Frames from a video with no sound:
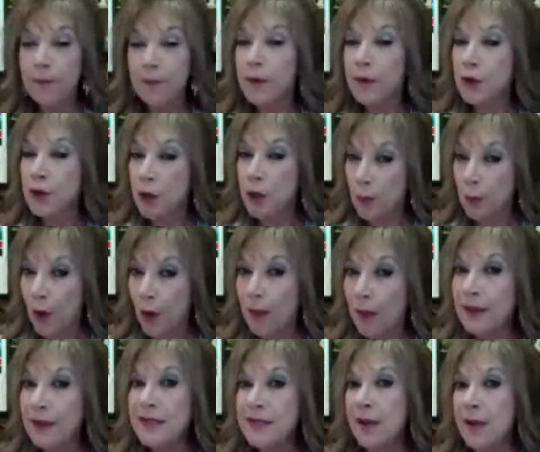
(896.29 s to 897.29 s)
But you're
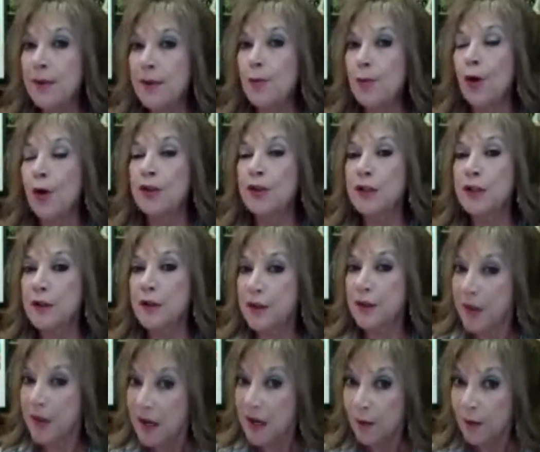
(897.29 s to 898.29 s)
probably tapping more into the
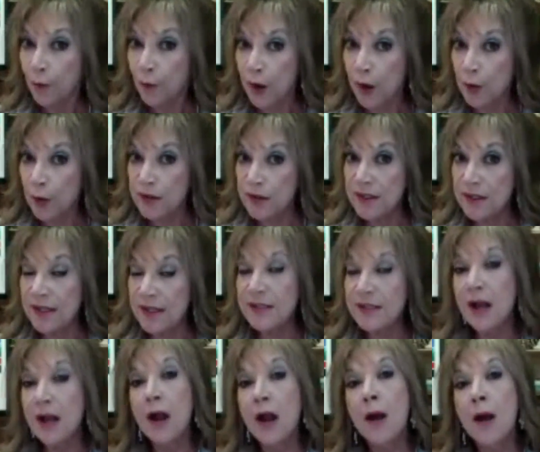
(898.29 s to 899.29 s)
theta frequencies
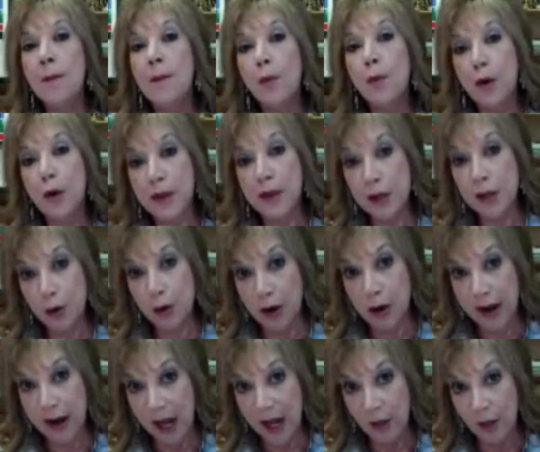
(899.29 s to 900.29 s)
more than you
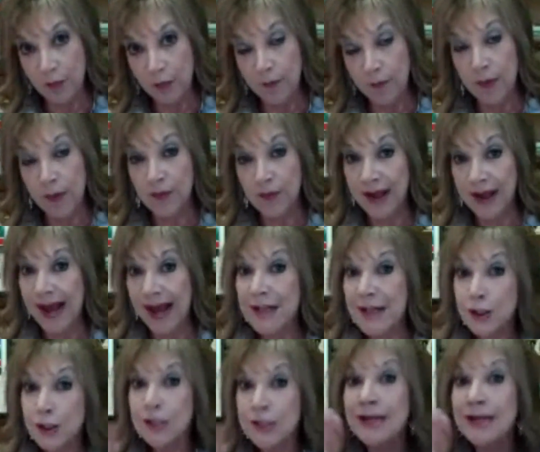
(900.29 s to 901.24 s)
are alpha. If I ask you